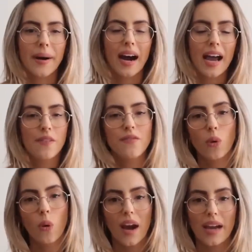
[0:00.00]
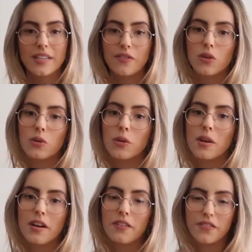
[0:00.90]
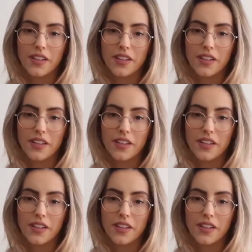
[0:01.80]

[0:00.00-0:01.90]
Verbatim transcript: But I have quite a difficult